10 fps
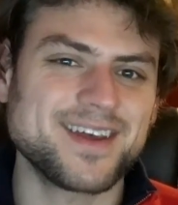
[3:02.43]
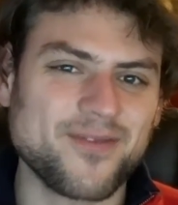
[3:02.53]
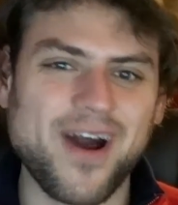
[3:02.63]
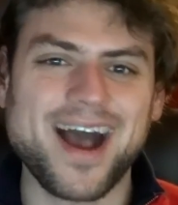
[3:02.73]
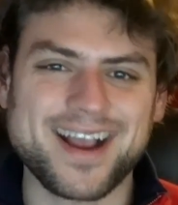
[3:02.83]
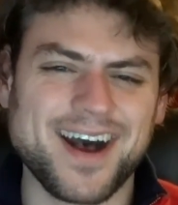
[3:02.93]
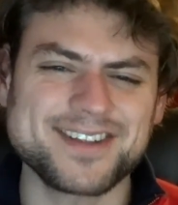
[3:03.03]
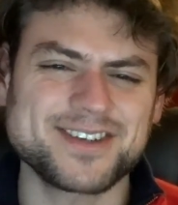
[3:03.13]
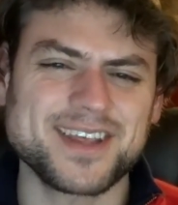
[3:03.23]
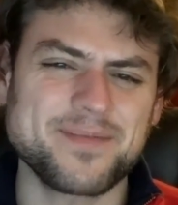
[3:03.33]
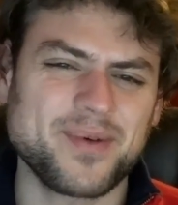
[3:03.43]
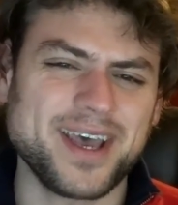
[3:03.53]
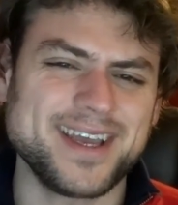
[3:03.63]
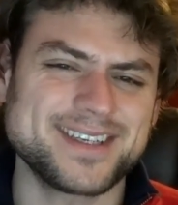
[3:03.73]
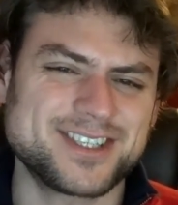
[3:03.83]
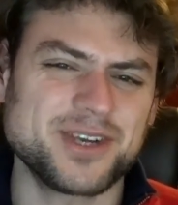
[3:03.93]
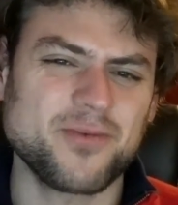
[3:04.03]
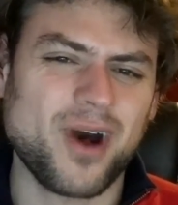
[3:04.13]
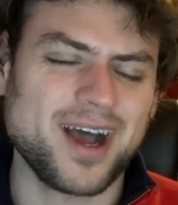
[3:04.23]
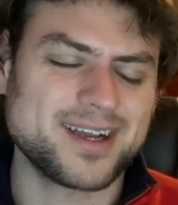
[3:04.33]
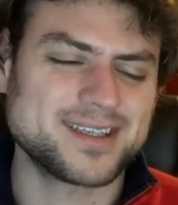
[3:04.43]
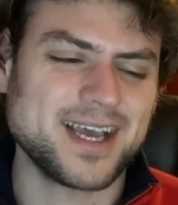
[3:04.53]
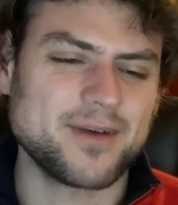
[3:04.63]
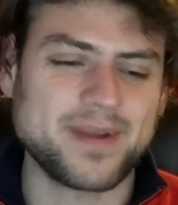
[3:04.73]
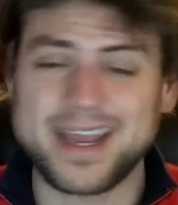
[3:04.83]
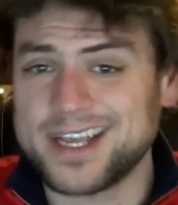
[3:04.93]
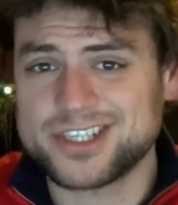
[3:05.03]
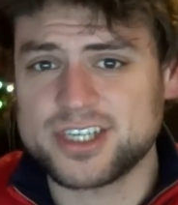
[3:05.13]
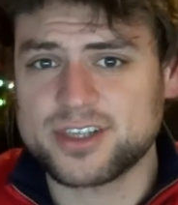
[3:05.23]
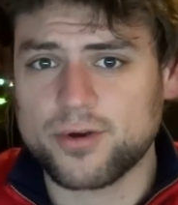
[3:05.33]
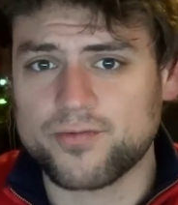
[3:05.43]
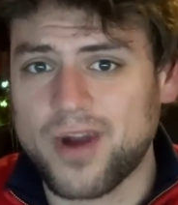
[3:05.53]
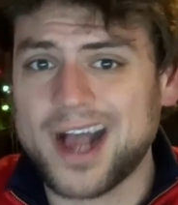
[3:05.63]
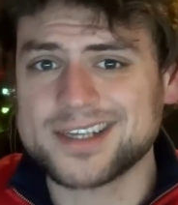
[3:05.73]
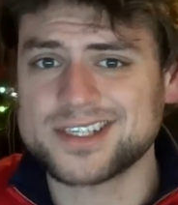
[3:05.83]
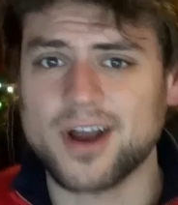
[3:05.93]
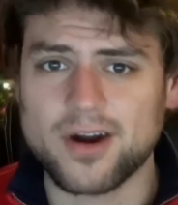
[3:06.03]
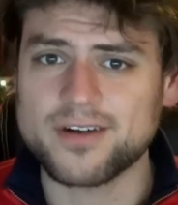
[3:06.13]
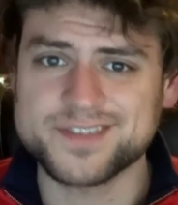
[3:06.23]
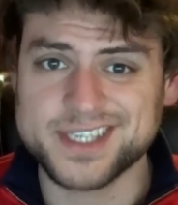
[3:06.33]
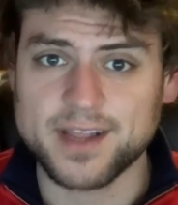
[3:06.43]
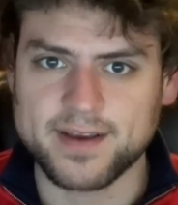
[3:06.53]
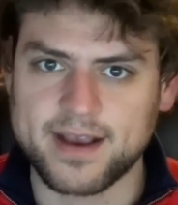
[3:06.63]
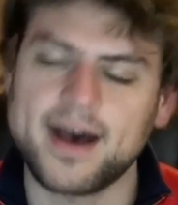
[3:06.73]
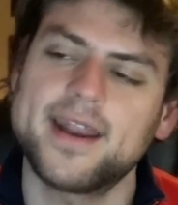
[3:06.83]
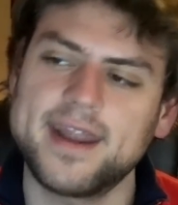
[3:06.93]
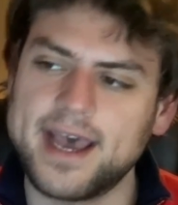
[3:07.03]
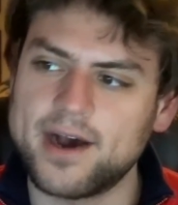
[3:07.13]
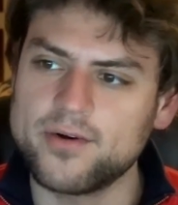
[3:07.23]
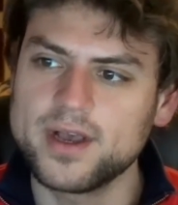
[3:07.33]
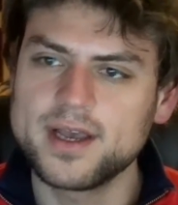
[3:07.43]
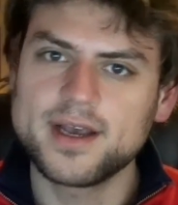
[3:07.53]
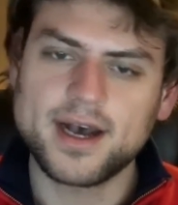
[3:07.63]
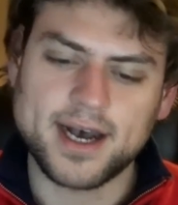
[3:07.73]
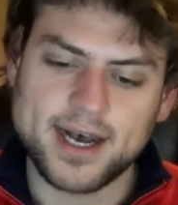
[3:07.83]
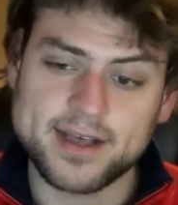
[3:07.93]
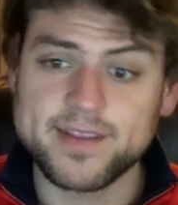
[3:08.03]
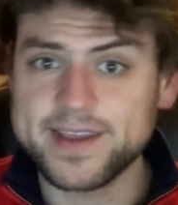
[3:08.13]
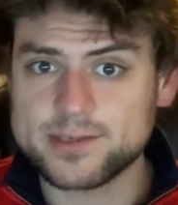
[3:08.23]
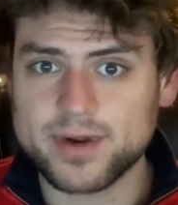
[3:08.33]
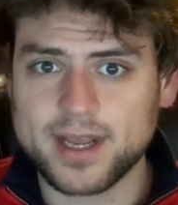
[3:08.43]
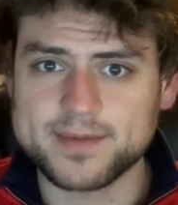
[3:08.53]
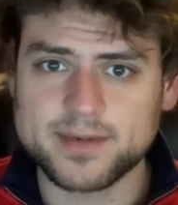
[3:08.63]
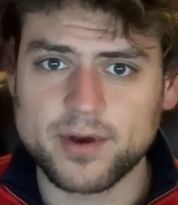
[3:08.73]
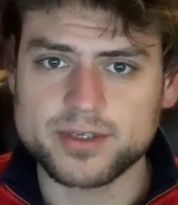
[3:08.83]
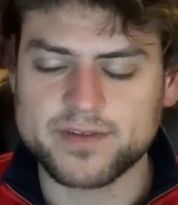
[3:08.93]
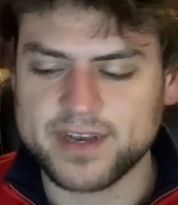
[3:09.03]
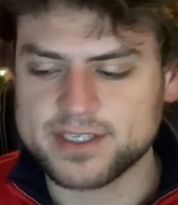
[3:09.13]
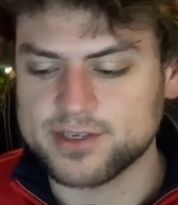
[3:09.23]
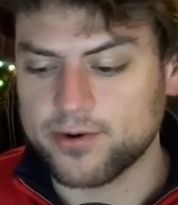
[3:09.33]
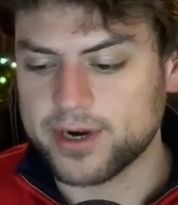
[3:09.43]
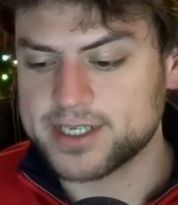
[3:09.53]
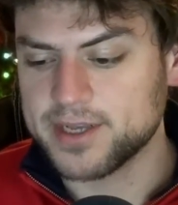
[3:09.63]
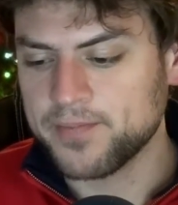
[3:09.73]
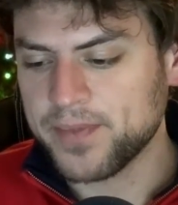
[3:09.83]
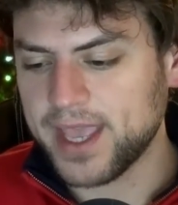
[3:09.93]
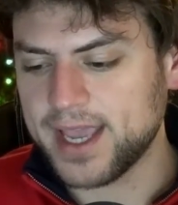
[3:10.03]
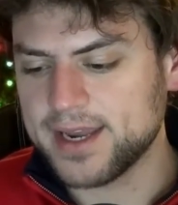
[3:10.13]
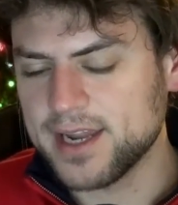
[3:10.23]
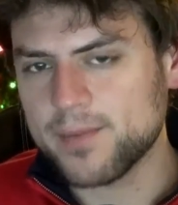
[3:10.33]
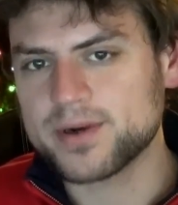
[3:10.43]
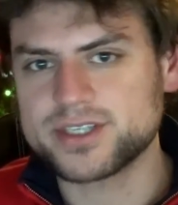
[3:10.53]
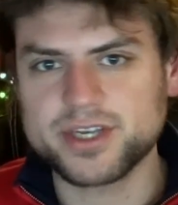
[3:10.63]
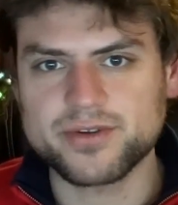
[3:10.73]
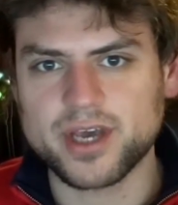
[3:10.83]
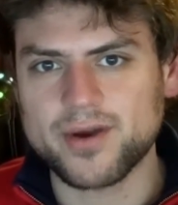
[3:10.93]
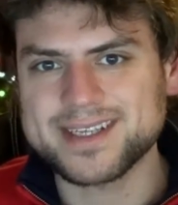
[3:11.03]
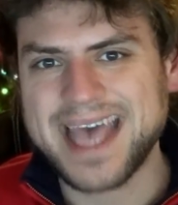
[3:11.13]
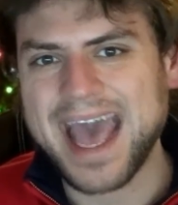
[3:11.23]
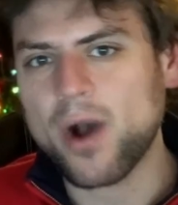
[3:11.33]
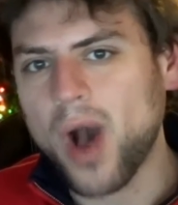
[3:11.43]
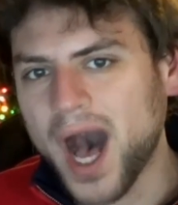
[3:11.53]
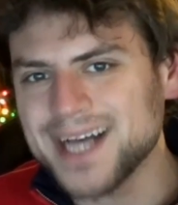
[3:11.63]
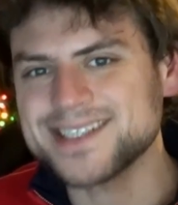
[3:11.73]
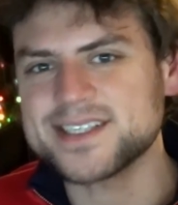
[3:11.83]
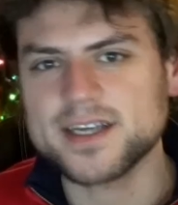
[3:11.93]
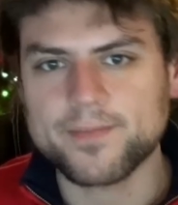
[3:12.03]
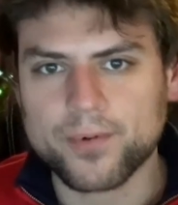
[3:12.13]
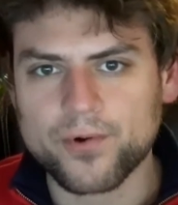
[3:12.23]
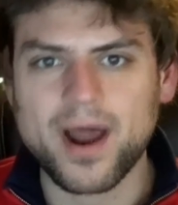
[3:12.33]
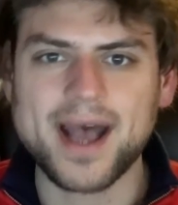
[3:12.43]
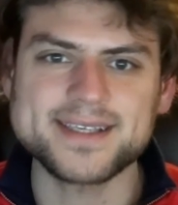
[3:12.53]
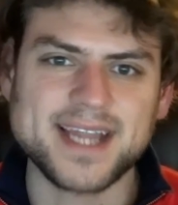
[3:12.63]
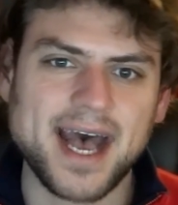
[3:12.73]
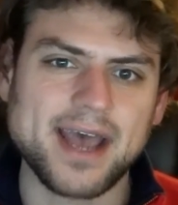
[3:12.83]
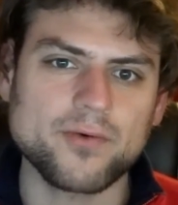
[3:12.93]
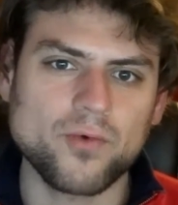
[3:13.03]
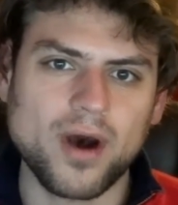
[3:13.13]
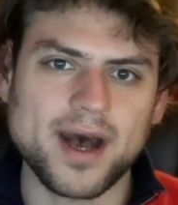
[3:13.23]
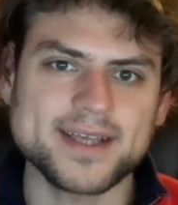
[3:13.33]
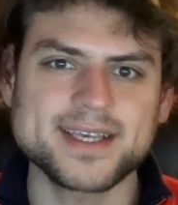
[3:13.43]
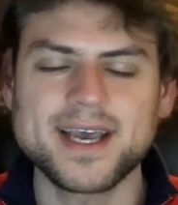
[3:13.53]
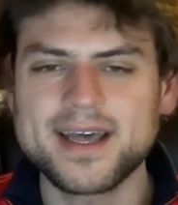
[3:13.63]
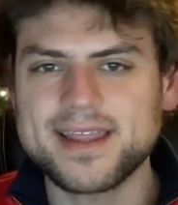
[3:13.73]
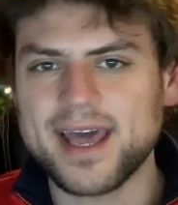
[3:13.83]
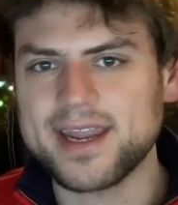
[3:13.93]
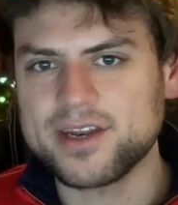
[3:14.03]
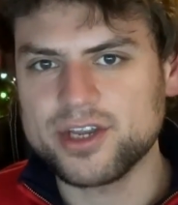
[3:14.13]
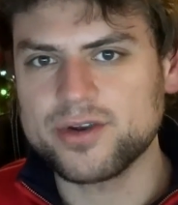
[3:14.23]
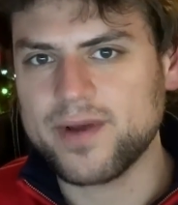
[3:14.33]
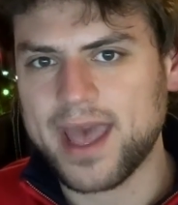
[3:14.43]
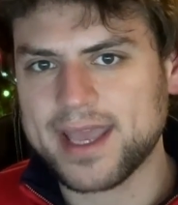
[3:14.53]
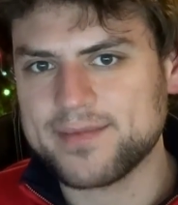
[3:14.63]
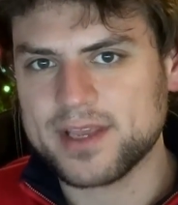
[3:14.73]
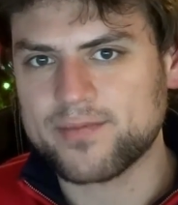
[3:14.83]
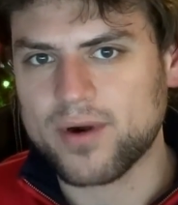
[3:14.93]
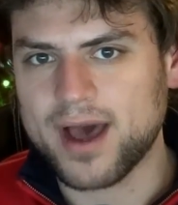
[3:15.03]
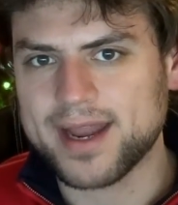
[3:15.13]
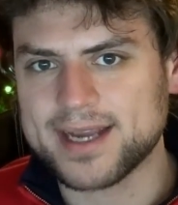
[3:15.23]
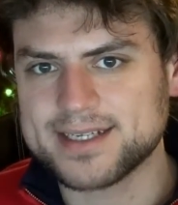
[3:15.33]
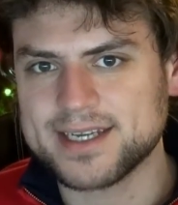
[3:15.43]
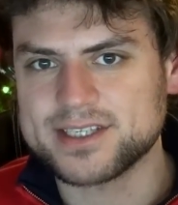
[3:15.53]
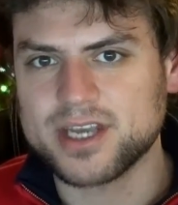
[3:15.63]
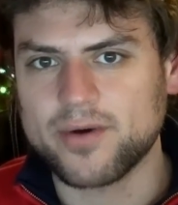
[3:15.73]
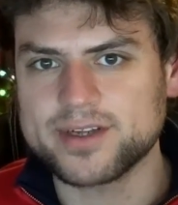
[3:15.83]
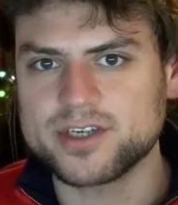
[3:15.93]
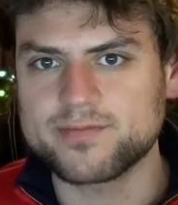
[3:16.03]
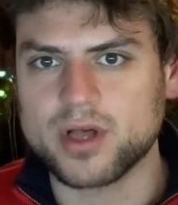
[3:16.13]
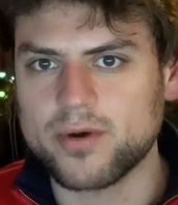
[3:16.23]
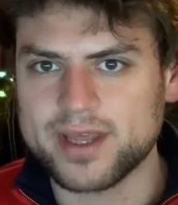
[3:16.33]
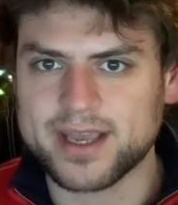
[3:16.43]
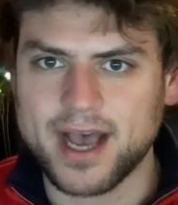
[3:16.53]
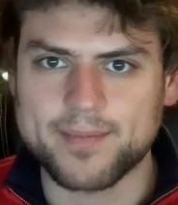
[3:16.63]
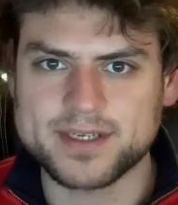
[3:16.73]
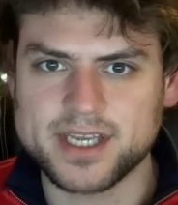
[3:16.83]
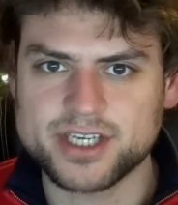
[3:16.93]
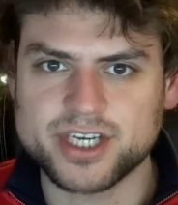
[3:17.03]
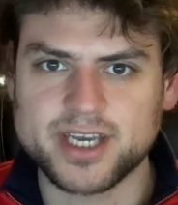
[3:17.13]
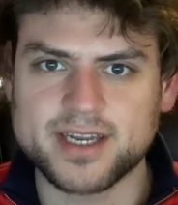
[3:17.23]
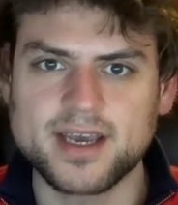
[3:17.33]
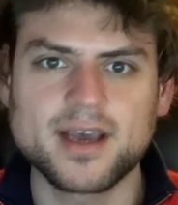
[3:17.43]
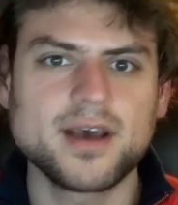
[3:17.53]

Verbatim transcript: the rock concert they played as she walked out, but I guess she's the rock star of Silicon now. Uh, at least when it comes to most of us dorks. And number two, though, is how unsurprised I was that a new AMD product is going to blow away the competition